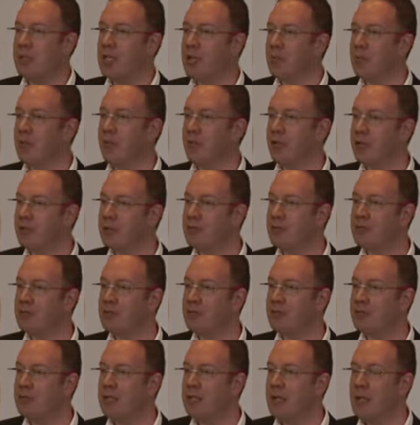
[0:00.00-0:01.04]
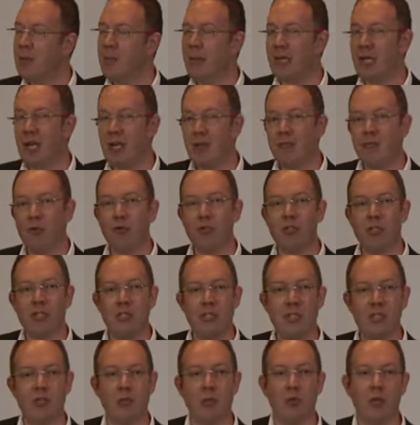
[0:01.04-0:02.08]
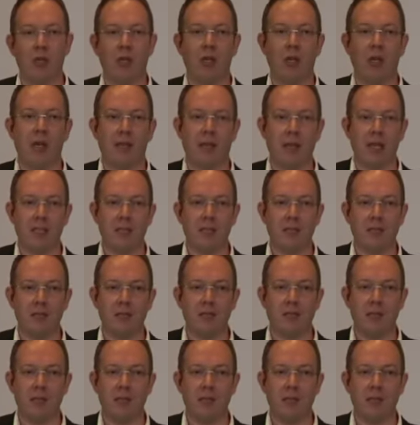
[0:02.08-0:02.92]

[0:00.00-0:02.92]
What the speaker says: happening. But unfortunately, it doesn't work like that.